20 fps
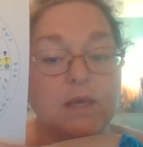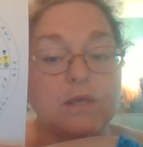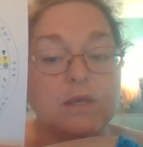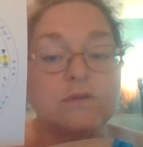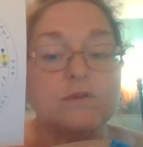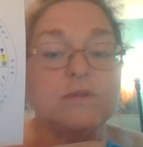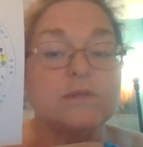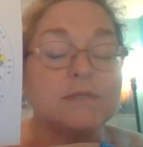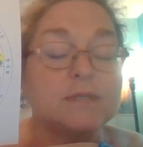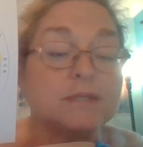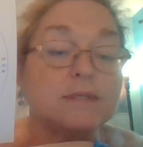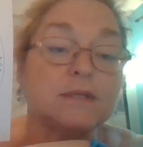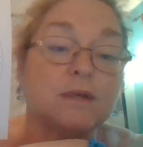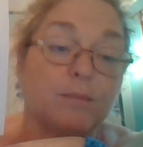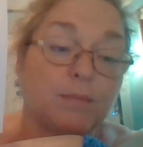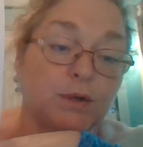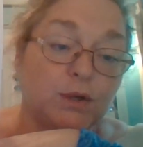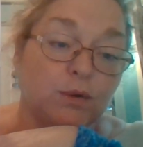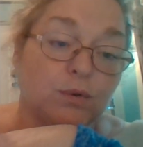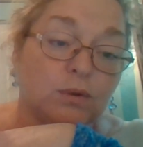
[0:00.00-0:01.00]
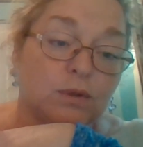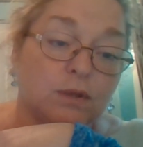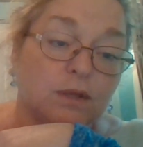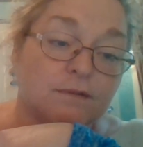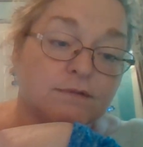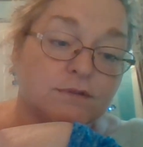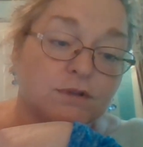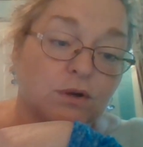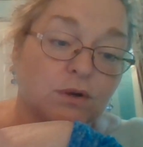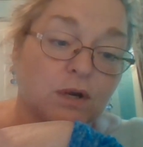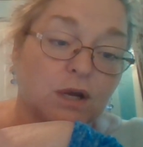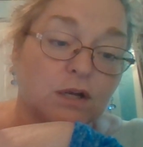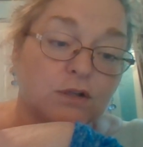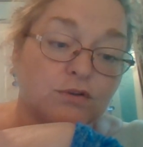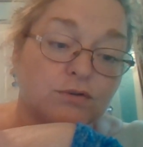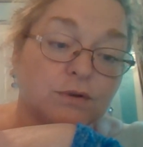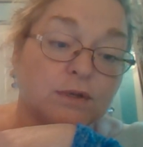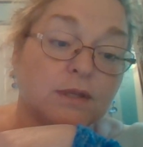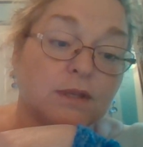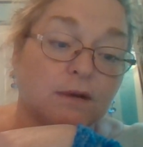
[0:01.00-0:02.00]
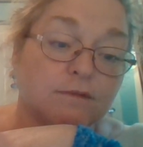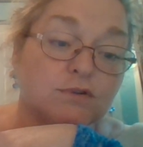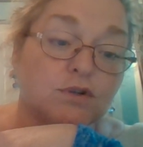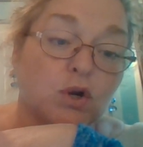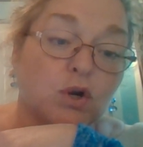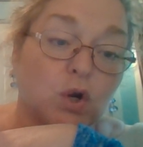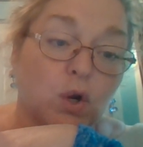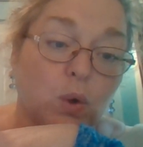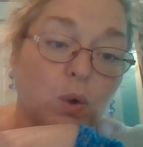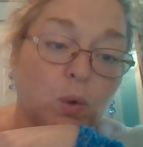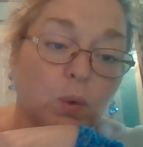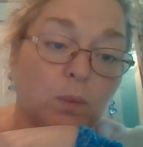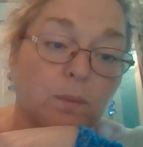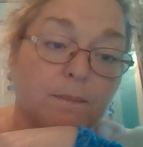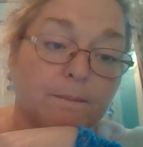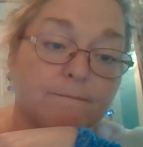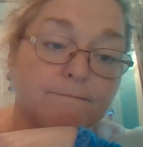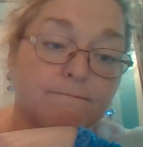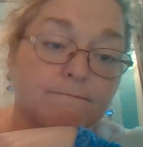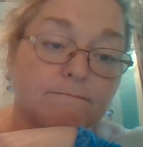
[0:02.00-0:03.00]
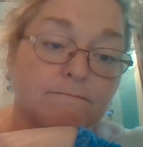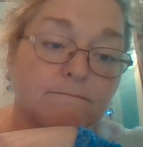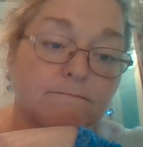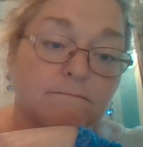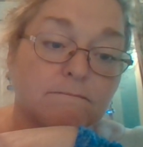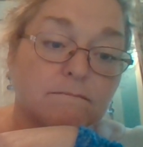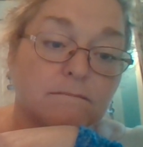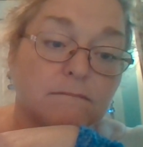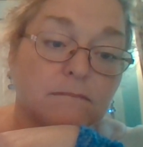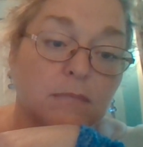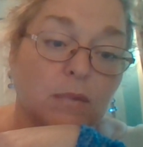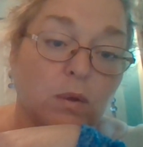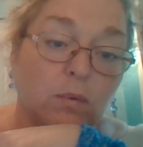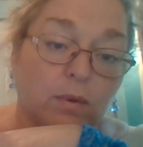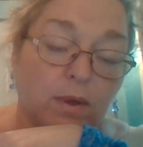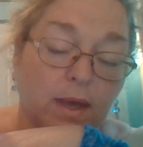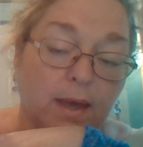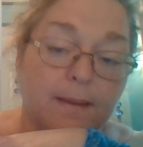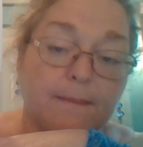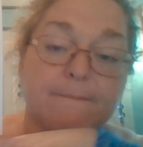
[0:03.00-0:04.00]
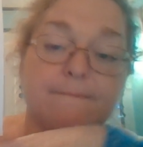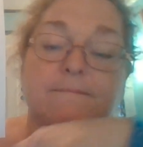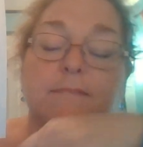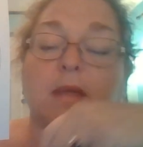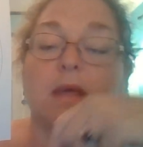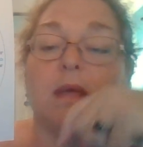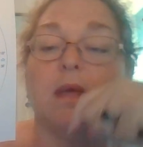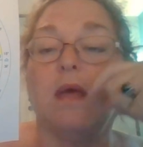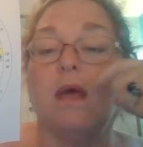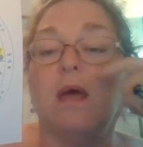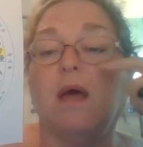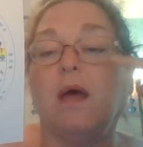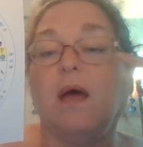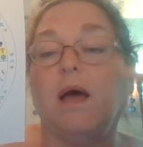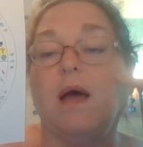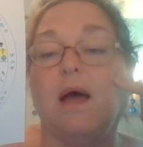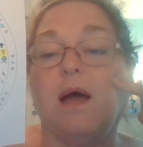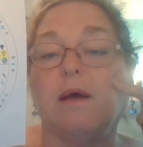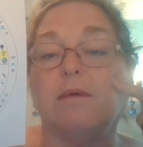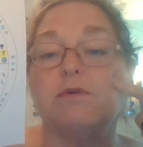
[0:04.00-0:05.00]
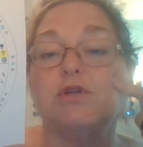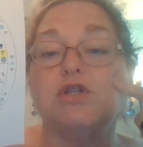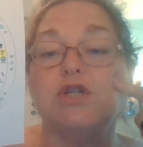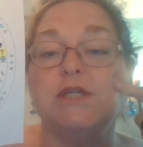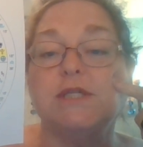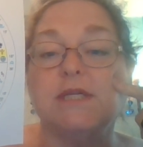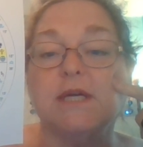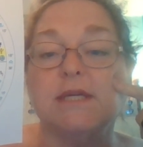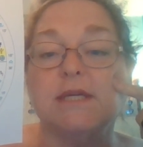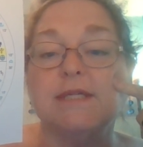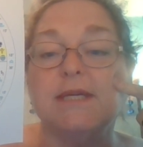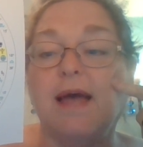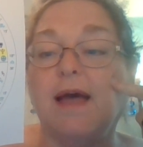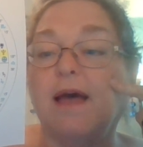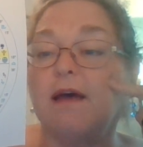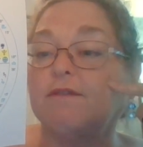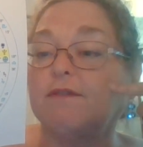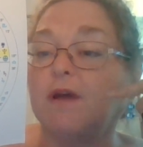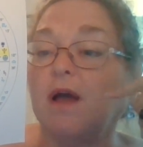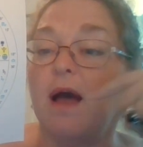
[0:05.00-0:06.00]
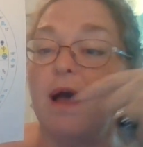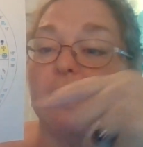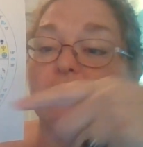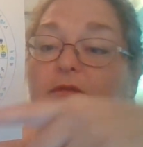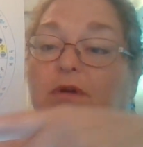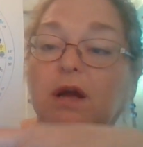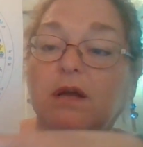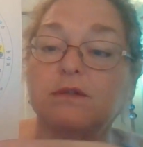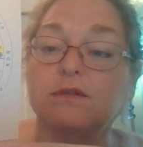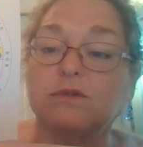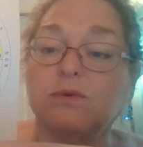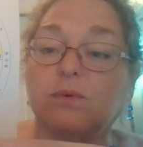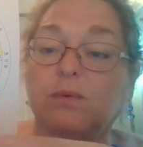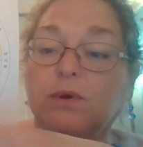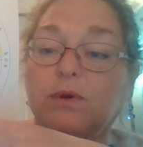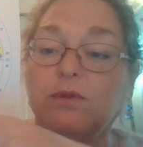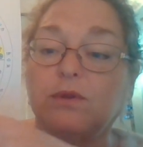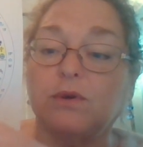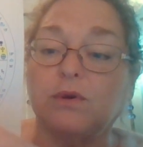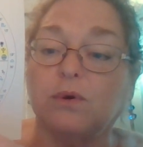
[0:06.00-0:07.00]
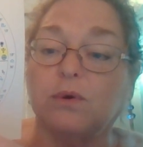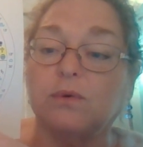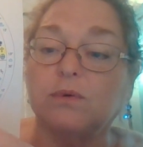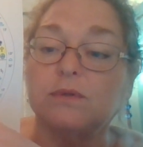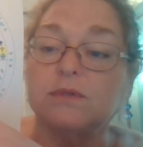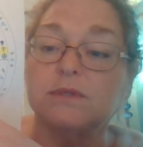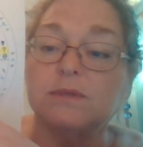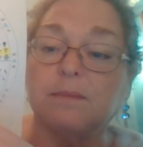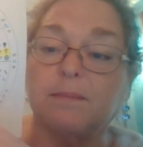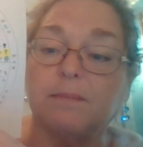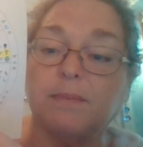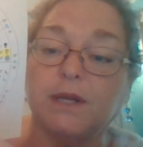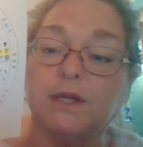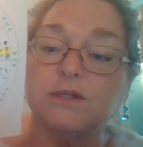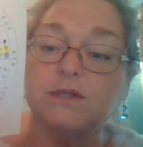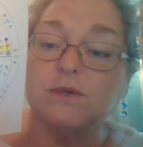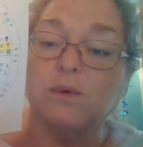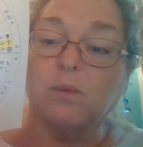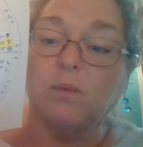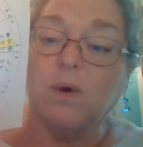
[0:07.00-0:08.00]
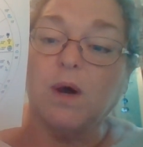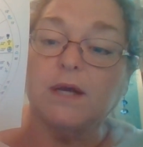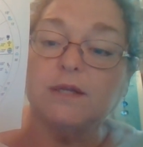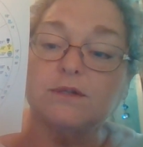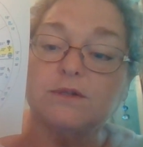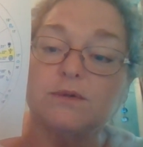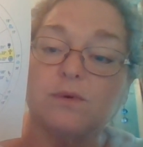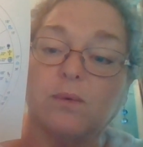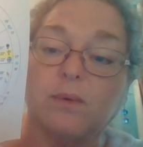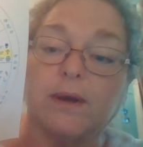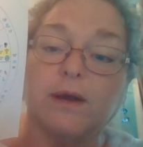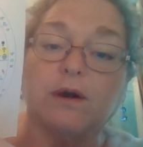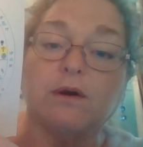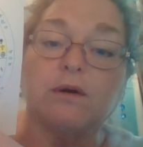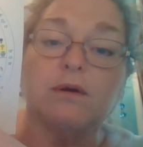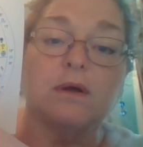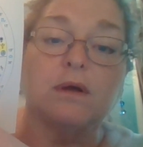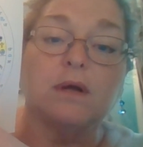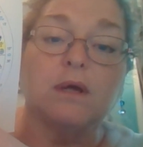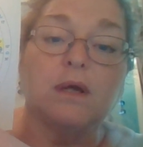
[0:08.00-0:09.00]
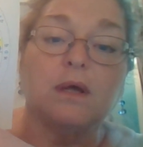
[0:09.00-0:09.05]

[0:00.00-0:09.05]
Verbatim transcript: So this is somebody who loves her country, loves her home. Okay. Uh, she does have Chiron square the nodes, but it's a wide square.